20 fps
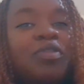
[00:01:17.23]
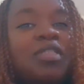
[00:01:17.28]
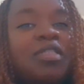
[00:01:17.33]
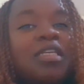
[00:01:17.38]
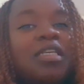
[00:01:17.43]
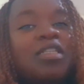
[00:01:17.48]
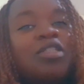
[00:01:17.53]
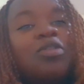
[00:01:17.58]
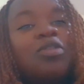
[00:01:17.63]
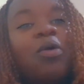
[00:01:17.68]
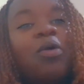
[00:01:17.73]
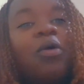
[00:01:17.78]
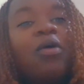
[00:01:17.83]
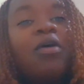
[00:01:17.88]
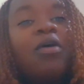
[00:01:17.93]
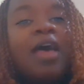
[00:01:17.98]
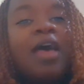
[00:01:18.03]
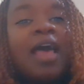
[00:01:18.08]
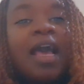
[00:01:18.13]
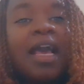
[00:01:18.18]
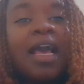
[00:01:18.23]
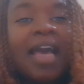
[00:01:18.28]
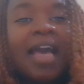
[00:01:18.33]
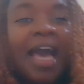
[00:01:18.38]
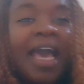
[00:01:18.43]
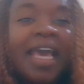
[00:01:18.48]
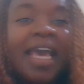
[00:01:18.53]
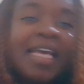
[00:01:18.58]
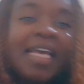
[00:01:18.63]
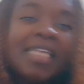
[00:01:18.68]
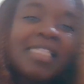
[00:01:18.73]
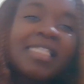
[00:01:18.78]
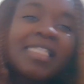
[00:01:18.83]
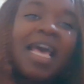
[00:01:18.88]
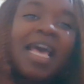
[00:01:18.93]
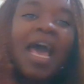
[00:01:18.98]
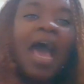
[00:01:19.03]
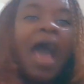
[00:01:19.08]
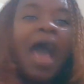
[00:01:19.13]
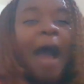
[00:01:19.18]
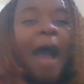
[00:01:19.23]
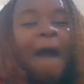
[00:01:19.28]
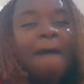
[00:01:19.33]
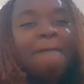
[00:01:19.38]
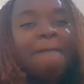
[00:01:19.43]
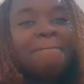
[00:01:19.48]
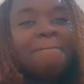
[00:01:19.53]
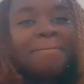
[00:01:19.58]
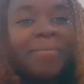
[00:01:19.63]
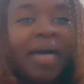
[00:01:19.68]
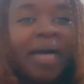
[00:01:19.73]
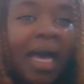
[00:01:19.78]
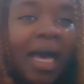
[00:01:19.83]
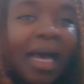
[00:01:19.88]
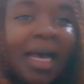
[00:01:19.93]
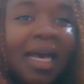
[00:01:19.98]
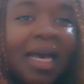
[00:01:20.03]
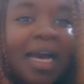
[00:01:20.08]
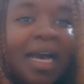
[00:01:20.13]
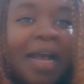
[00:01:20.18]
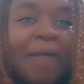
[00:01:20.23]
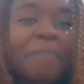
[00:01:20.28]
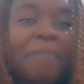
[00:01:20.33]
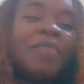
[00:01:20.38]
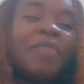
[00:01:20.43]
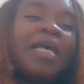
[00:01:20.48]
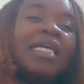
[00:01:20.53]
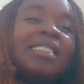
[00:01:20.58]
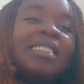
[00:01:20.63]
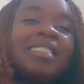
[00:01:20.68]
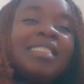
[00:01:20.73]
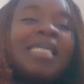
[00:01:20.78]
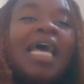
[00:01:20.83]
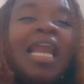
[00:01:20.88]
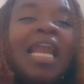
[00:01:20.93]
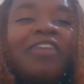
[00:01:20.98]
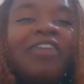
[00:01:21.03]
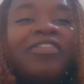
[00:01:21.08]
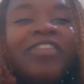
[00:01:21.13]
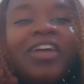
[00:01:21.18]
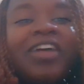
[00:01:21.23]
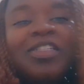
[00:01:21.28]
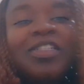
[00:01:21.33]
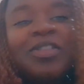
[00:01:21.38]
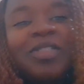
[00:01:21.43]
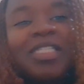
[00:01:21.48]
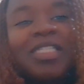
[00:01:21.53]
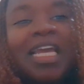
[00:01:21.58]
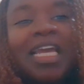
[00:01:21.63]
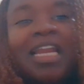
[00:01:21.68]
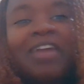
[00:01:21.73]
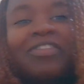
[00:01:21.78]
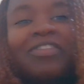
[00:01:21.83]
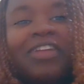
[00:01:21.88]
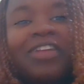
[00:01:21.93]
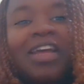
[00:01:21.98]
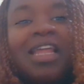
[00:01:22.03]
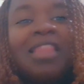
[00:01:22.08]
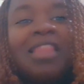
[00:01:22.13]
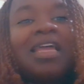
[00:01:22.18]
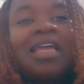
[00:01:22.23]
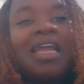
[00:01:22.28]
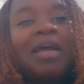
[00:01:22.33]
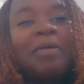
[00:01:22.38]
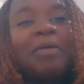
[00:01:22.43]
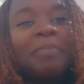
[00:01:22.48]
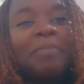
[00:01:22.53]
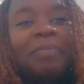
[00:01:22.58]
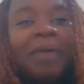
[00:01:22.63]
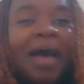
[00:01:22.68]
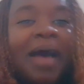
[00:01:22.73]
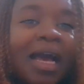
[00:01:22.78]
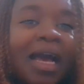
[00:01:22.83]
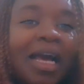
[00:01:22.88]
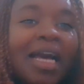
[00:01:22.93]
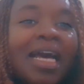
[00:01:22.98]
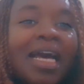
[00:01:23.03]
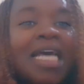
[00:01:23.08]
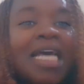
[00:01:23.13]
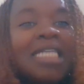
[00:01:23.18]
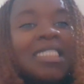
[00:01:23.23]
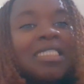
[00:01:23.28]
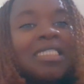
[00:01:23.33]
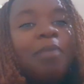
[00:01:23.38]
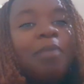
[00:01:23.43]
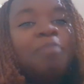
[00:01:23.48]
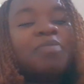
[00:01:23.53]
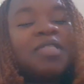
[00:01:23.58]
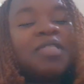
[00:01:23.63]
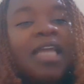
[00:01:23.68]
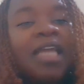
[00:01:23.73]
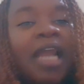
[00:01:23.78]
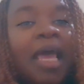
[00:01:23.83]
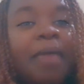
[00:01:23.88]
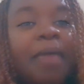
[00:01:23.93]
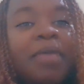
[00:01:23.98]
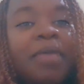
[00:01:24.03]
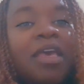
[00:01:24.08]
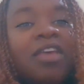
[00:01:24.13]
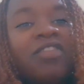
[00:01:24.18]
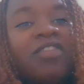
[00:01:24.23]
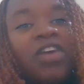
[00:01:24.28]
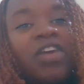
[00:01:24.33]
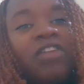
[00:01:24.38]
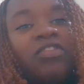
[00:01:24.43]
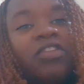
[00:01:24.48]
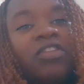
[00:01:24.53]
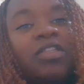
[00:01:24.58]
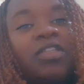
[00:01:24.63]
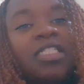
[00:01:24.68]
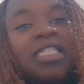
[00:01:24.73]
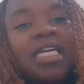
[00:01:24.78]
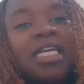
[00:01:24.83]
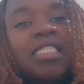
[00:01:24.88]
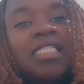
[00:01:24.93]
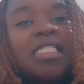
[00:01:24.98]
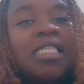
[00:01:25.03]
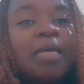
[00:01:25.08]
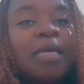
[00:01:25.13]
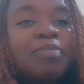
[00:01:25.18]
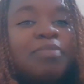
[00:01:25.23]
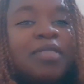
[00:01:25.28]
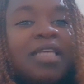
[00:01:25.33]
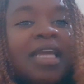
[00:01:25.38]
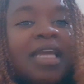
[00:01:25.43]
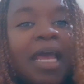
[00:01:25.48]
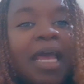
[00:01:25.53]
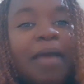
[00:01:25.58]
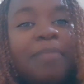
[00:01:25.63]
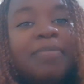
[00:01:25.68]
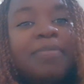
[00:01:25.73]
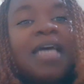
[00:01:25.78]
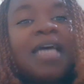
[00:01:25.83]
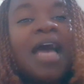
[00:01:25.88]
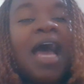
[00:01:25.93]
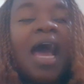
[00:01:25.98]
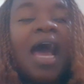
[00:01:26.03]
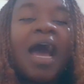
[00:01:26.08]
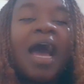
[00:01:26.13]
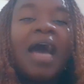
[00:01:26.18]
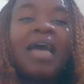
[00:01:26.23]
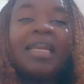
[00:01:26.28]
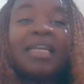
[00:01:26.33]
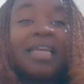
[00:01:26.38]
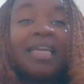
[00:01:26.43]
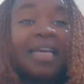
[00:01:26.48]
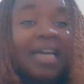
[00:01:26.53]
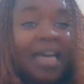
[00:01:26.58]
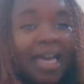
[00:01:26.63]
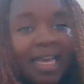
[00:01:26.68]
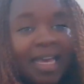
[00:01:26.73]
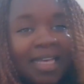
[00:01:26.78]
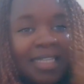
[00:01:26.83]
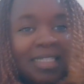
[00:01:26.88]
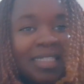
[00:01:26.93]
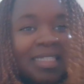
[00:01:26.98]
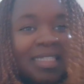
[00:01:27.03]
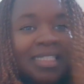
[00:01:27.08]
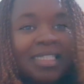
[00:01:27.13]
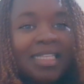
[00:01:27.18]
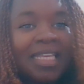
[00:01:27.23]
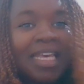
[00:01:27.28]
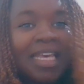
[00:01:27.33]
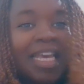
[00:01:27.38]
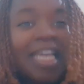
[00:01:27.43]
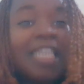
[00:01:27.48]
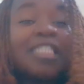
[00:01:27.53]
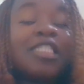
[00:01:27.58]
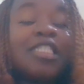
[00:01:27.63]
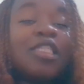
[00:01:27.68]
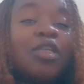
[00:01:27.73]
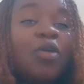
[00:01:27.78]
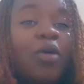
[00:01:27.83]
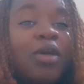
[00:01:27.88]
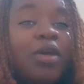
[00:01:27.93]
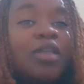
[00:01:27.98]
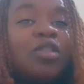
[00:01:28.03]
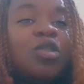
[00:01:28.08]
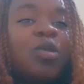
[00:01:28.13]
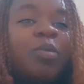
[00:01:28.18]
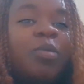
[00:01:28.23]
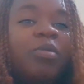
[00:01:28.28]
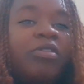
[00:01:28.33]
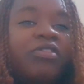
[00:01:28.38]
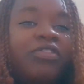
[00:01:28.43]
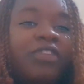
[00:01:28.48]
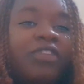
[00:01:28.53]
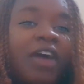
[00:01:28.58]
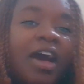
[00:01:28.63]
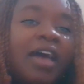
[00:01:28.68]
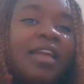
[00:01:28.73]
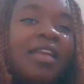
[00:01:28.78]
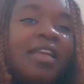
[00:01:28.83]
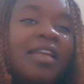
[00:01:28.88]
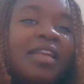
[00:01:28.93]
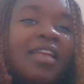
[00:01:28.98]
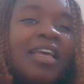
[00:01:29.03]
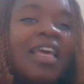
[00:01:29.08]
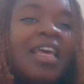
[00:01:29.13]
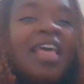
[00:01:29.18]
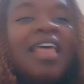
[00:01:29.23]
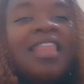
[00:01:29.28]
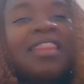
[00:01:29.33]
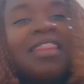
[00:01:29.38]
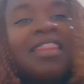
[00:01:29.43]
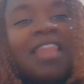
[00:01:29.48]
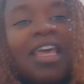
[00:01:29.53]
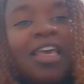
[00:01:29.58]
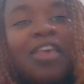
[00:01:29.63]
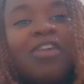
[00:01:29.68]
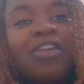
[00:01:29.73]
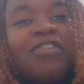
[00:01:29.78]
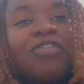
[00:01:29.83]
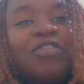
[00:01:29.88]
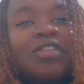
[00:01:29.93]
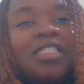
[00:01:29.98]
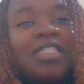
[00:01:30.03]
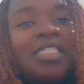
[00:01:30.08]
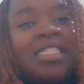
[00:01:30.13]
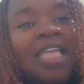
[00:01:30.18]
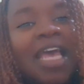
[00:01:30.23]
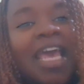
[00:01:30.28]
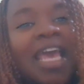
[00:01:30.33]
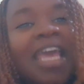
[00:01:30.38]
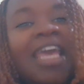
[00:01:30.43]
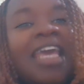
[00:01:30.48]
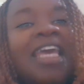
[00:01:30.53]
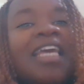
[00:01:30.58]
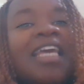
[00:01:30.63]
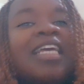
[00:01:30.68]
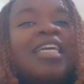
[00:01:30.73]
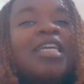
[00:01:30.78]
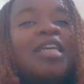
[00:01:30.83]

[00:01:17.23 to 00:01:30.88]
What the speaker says: So, guys, I'm back. Tell a friend to tell a friend that I'm back. Subscribe if you have not yet subscribed. And guys, it's going to be fun. Thank you for staying